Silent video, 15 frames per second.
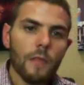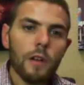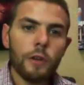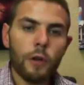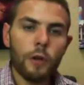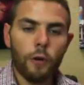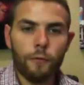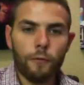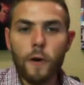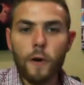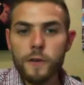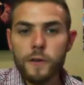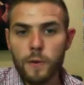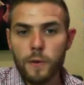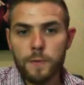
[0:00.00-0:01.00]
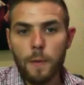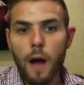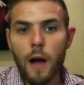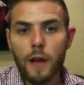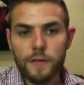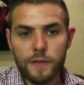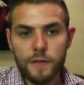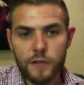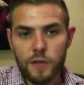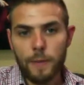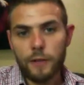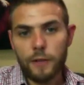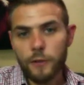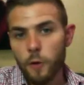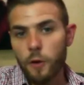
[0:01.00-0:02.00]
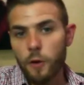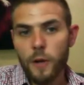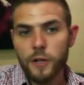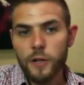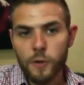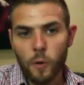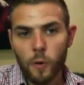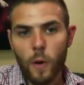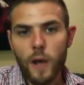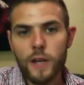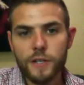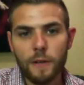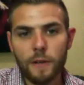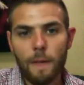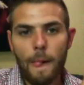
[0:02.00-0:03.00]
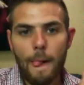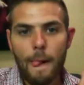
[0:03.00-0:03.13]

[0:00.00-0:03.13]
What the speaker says: your first response should be to the original question,